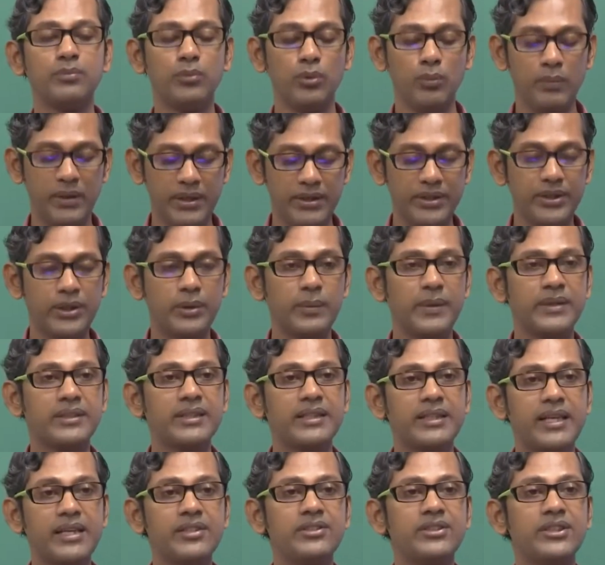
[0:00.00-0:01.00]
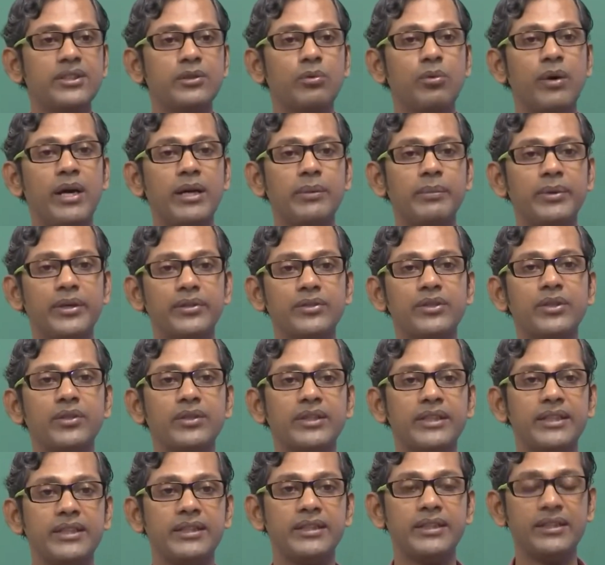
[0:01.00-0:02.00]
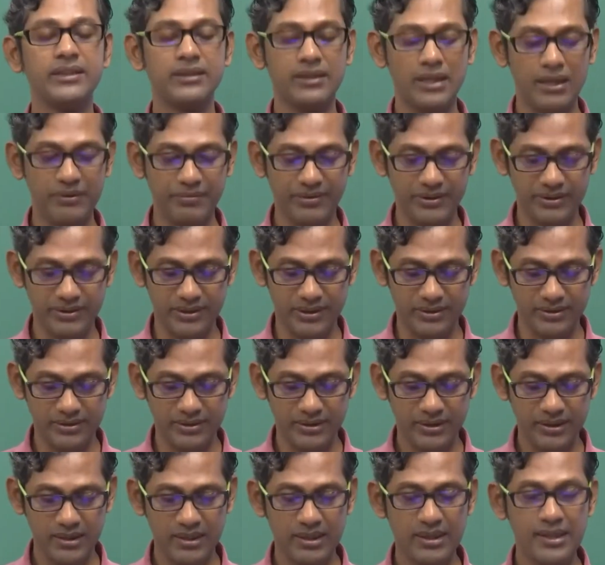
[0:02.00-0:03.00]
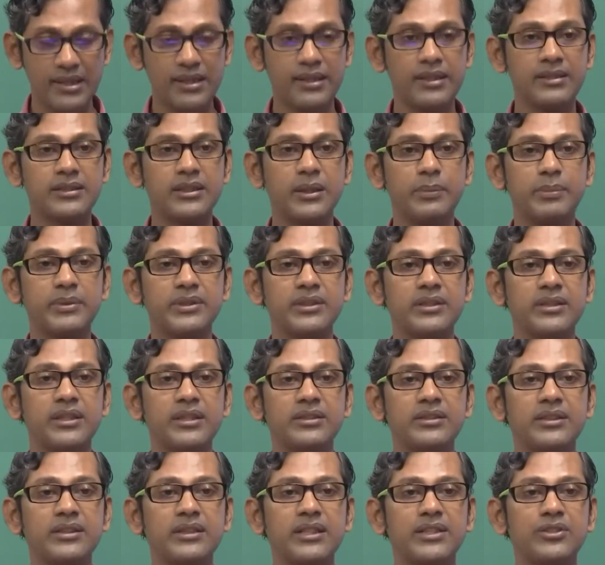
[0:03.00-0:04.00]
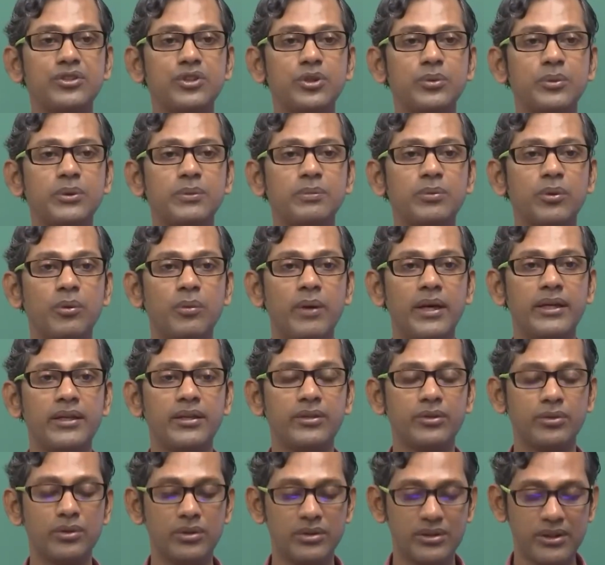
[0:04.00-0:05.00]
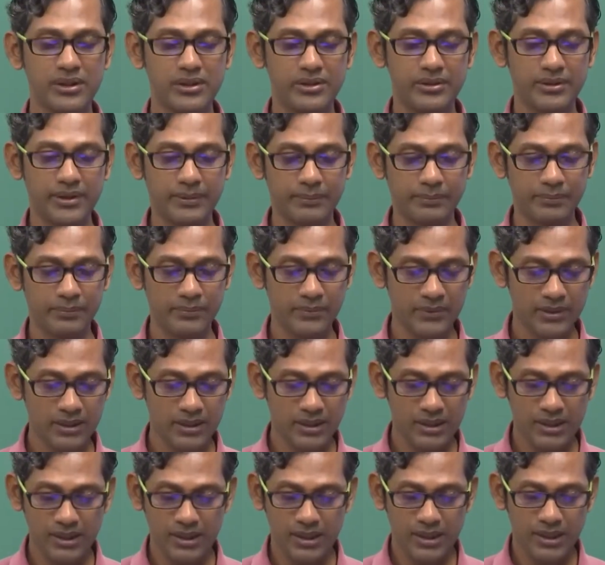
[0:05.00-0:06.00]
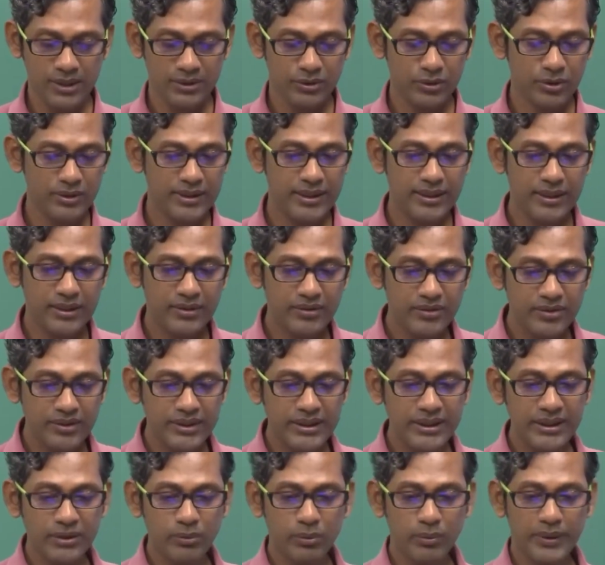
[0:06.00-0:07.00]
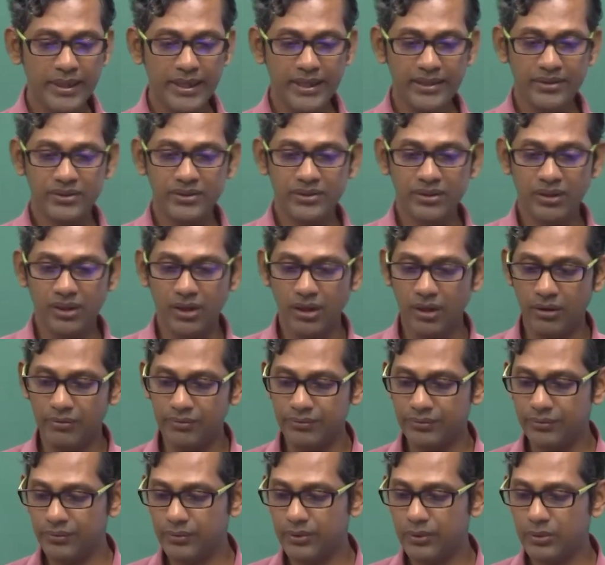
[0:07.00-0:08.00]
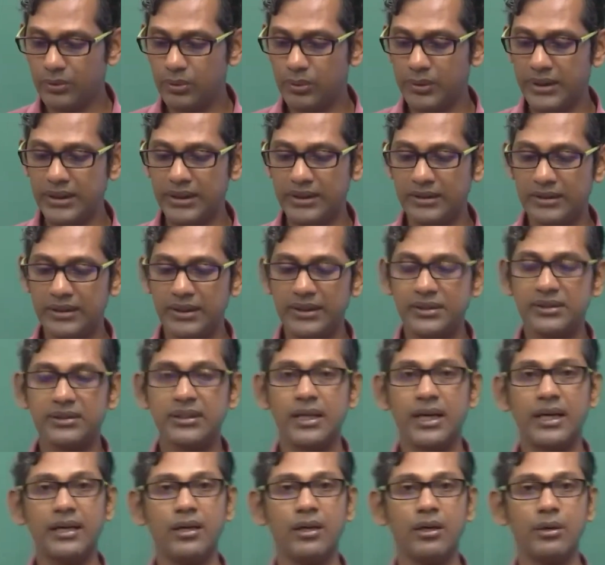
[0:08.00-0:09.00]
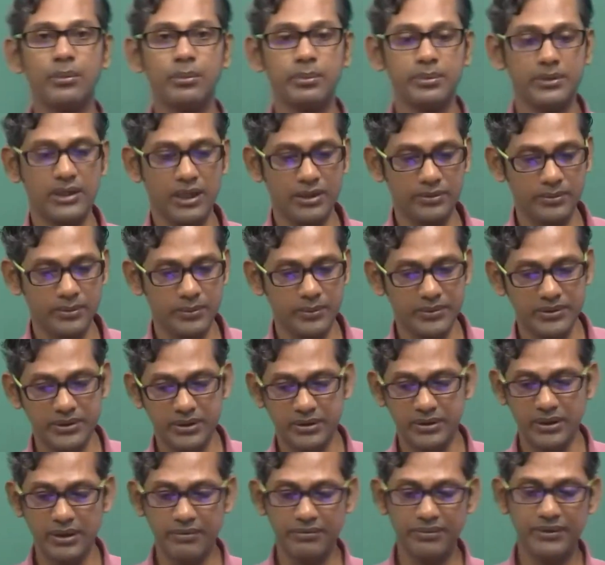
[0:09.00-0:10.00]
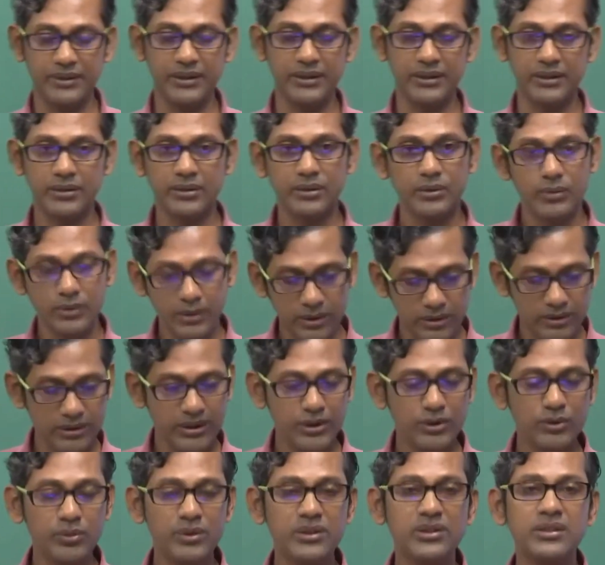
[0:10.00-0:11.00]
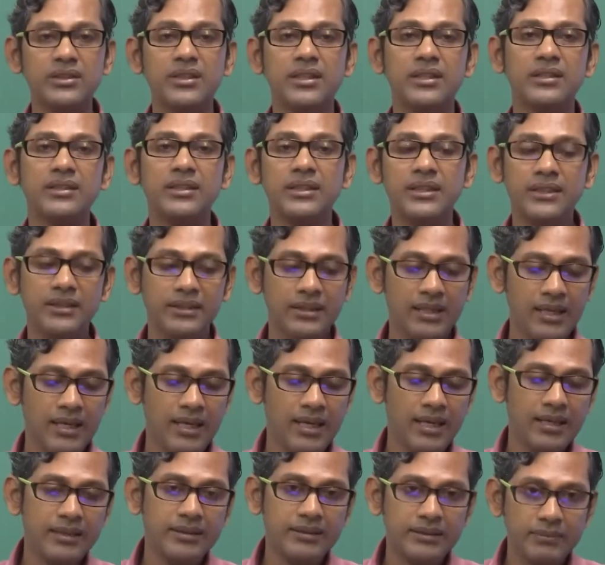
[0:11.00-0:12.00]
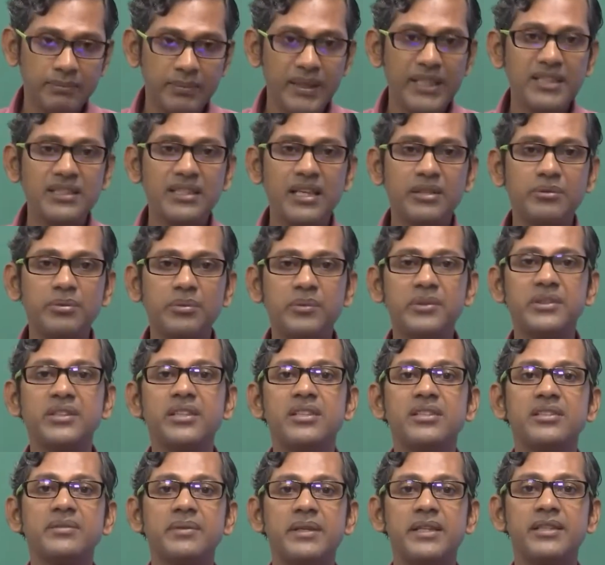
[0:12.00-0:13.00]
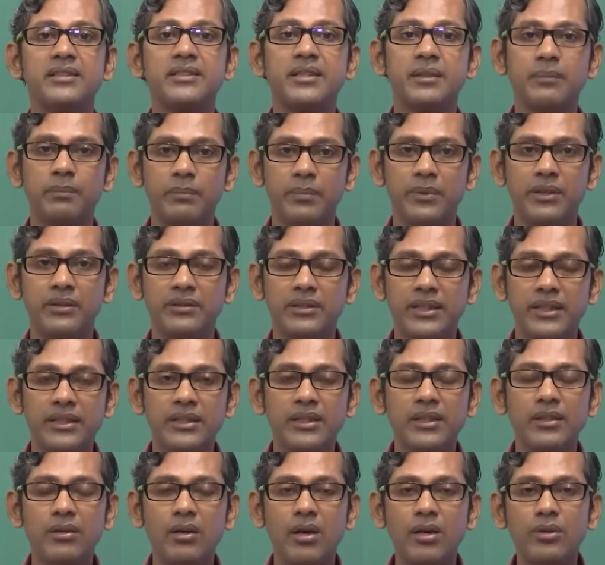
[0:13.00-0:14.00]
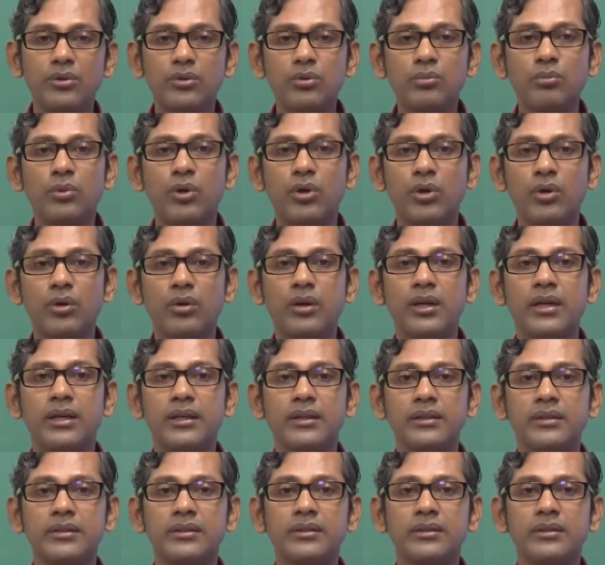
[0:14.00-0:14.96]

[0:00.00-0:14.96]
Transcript: movement, requires energy. Why? Because you are creating surfaces, the surface energy needs to be provided to the system. So there are three ways of doing this kind of transformation toughening. The phase transformation is very simple, tetragonal to monoclinic,